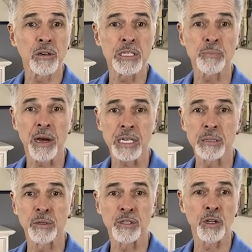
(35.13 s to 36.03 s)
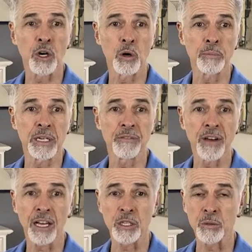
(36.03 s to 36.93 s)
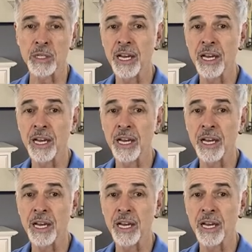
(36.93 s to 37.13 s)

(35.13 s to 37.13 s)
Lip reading: as possible to the home being valued.